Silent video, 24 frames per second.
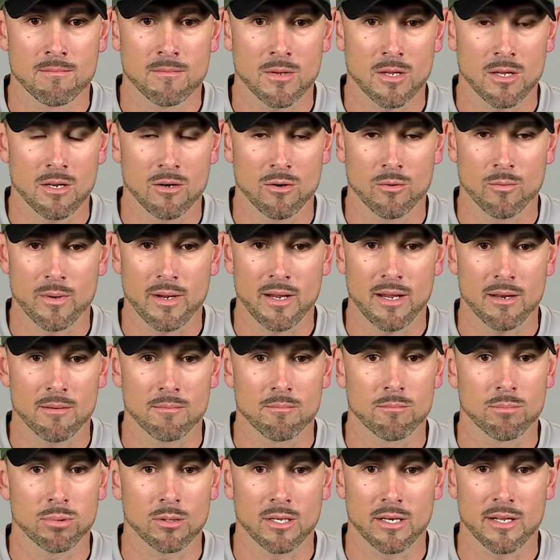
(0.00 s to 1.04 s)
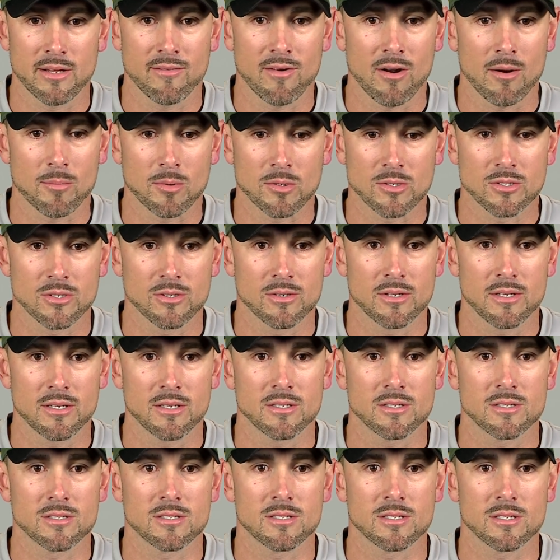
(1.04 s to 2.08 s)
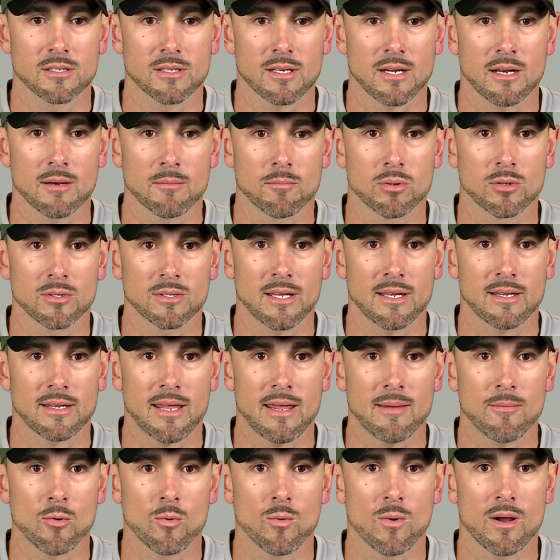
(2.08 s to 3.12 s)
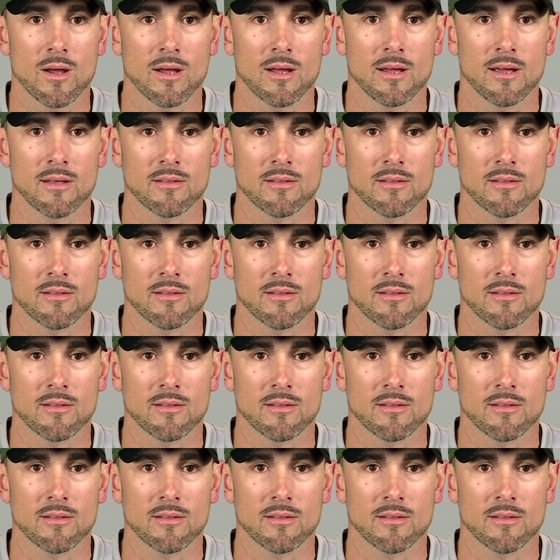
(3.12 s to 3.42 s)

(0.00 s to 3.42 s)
You know, we had plenty of opportunities to kind of put that game away.